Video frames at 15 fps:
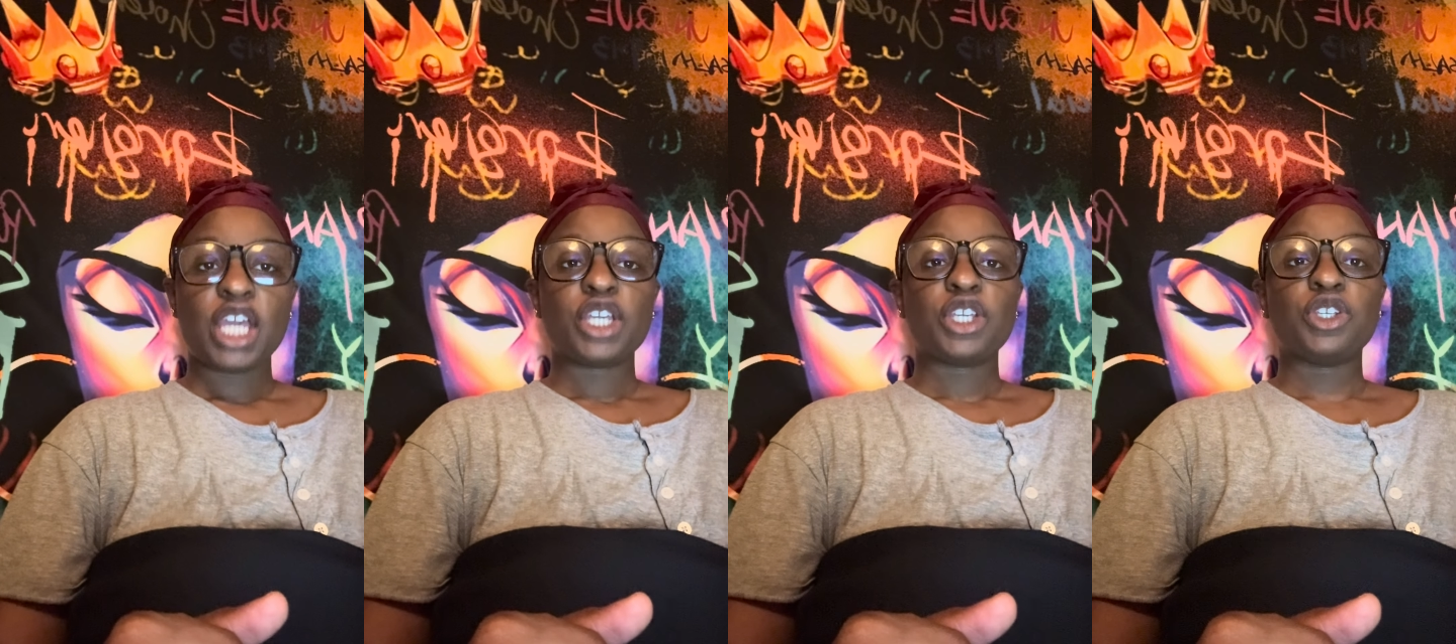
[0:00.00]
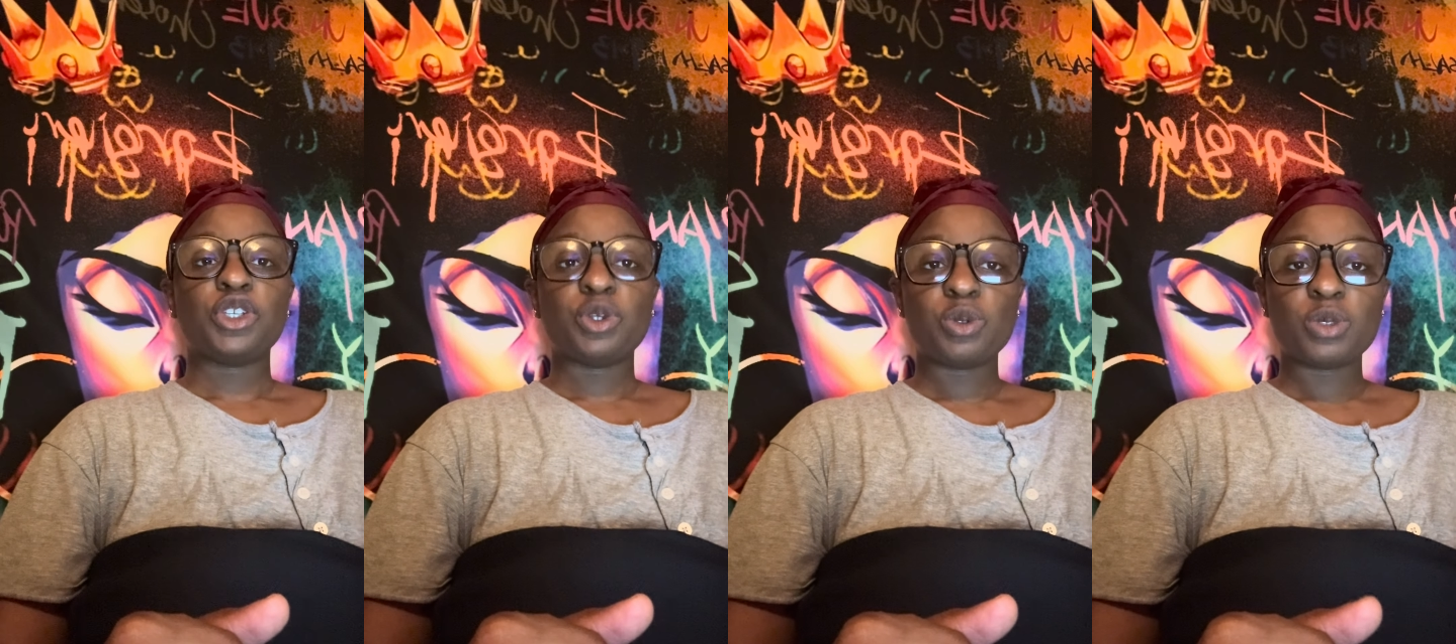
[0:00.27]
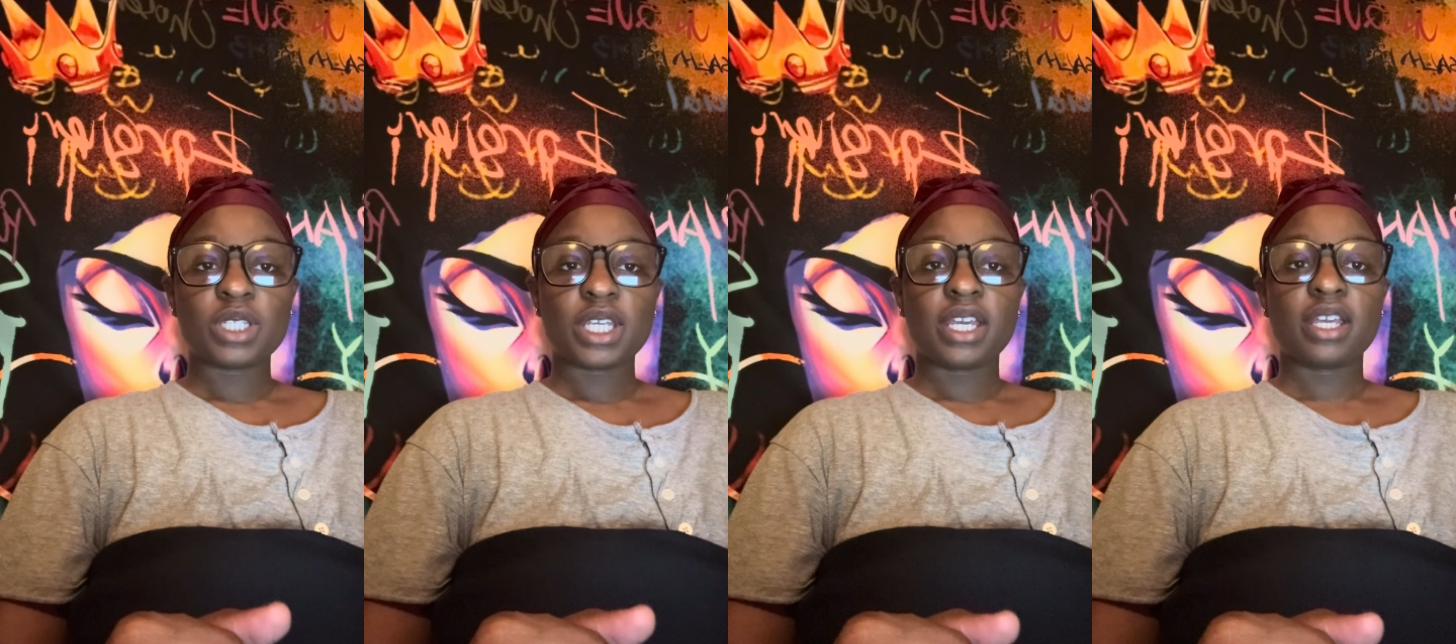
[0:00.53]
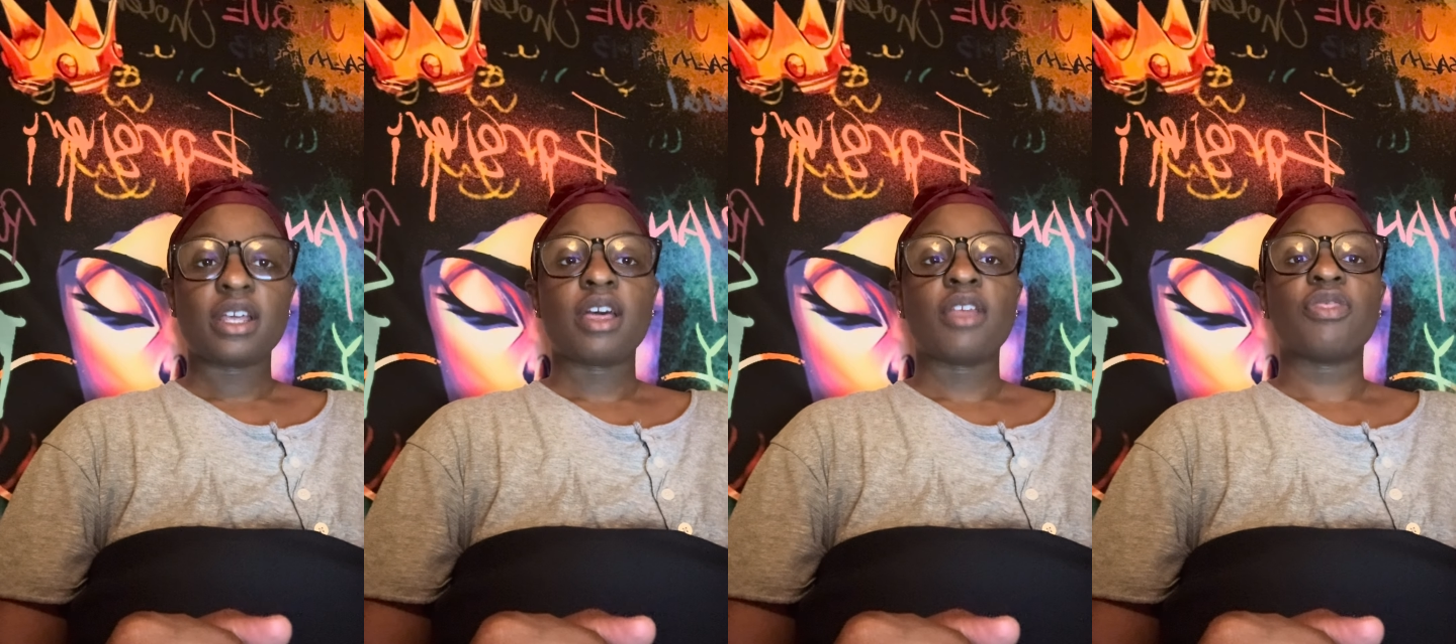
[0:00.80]

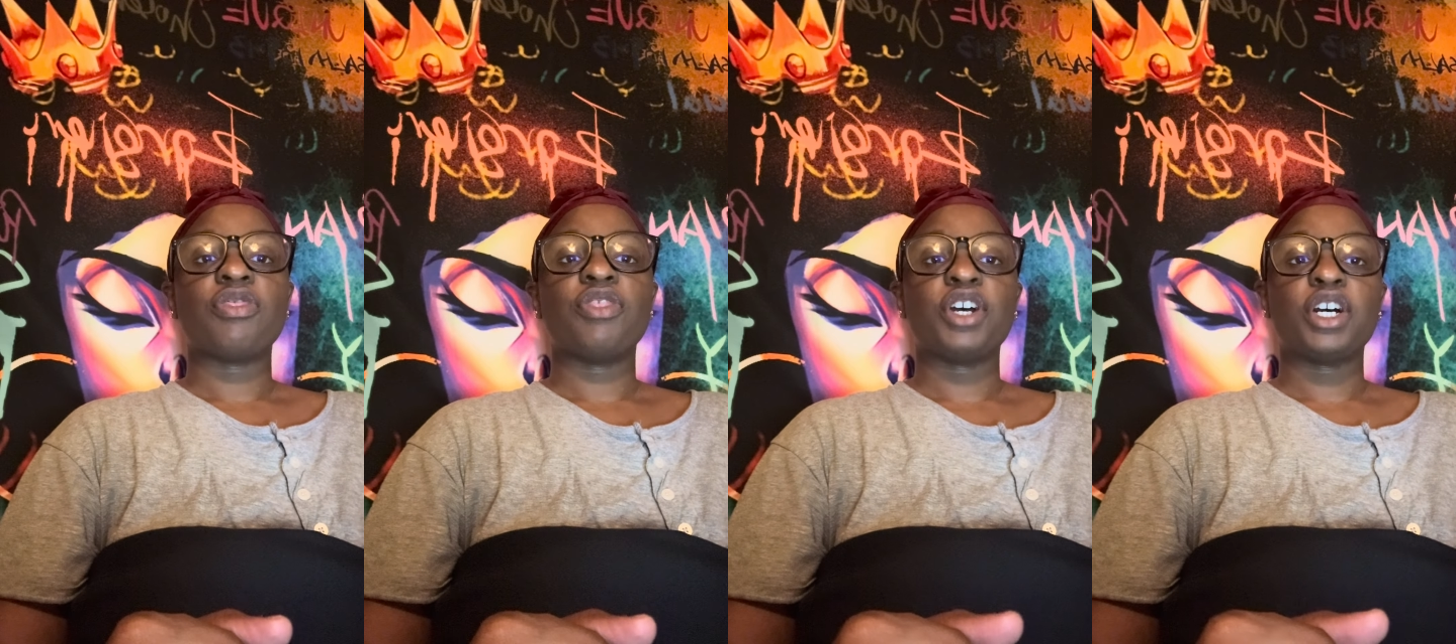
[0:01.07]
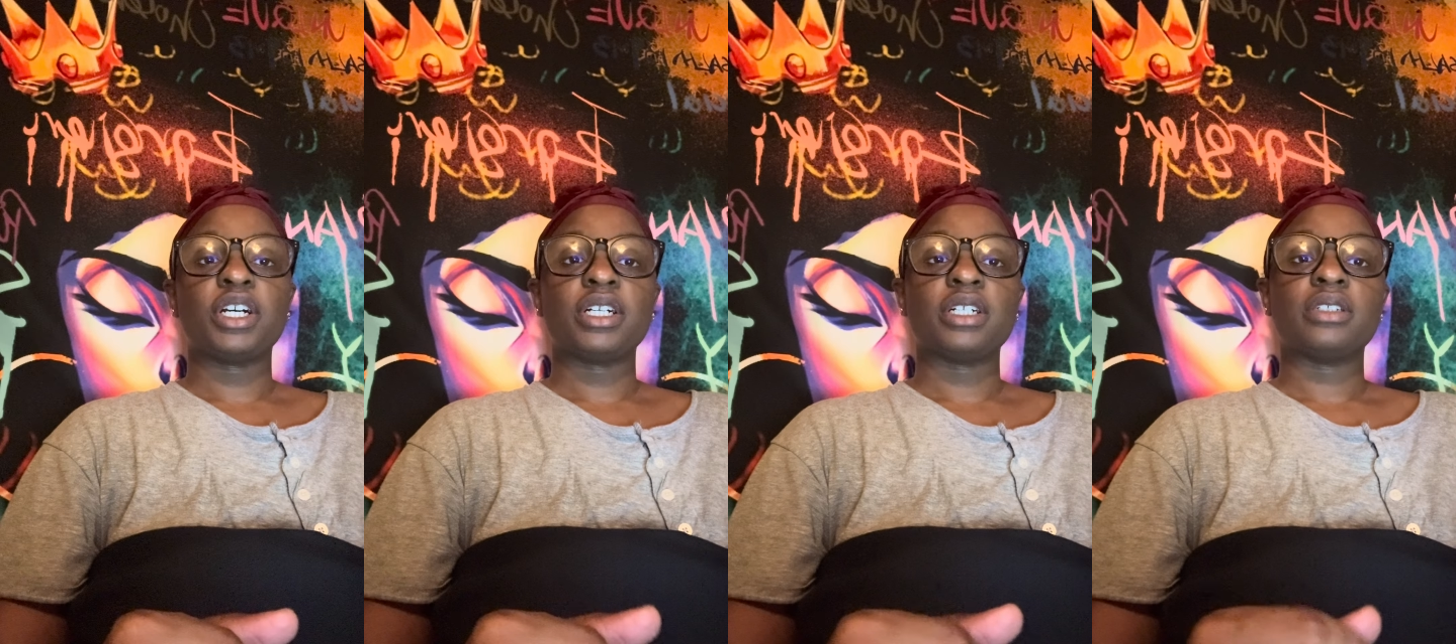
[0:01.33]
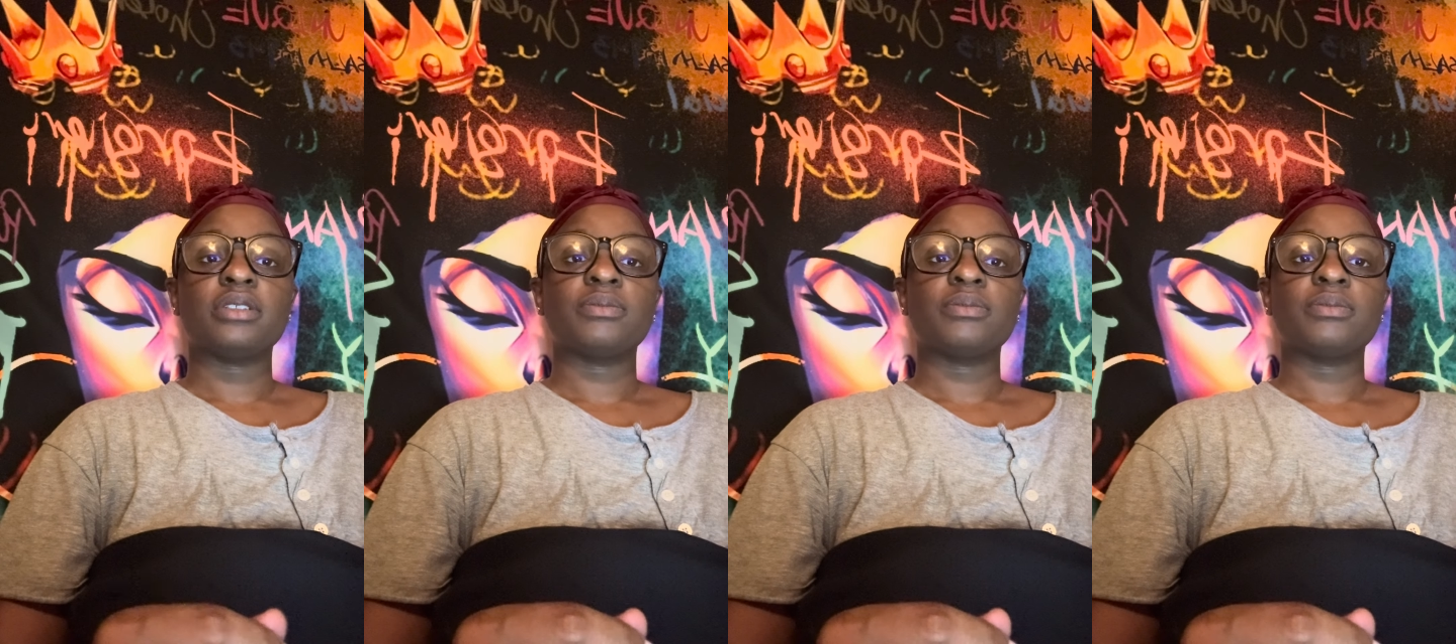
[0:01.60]
using the